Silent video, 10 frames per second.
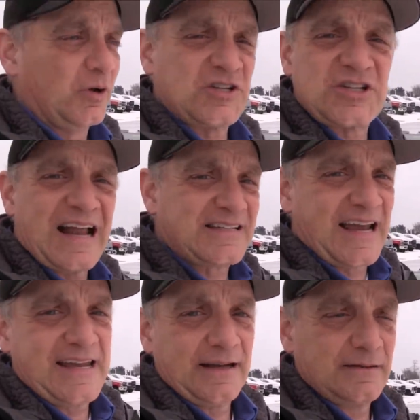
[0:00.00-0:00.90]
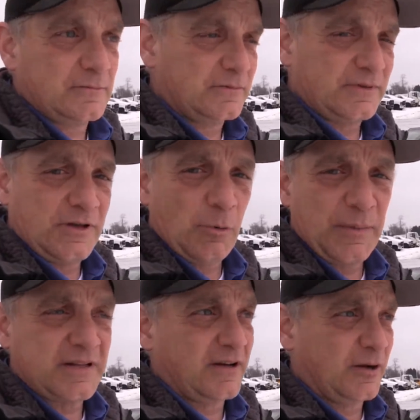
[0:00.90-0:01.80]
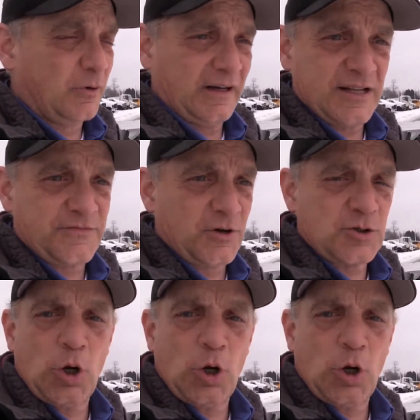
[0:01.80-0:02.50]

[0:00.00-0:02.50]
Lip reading: he says, I'll take it. Do you want me to tell you what it is first?